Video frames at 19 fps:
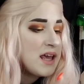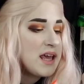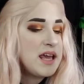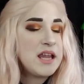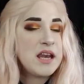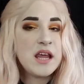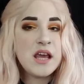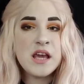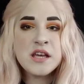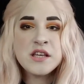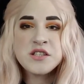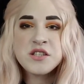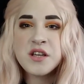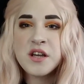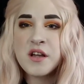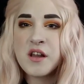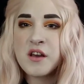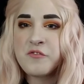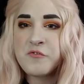It is
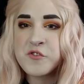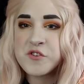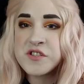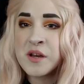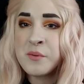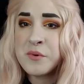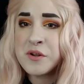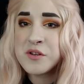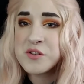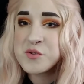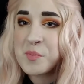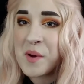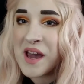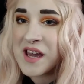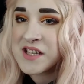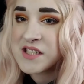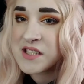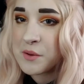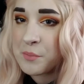gonna, for someone who's
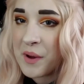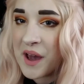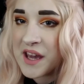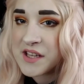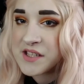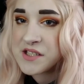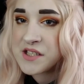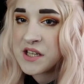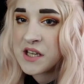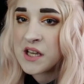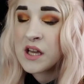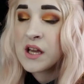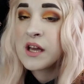pasty,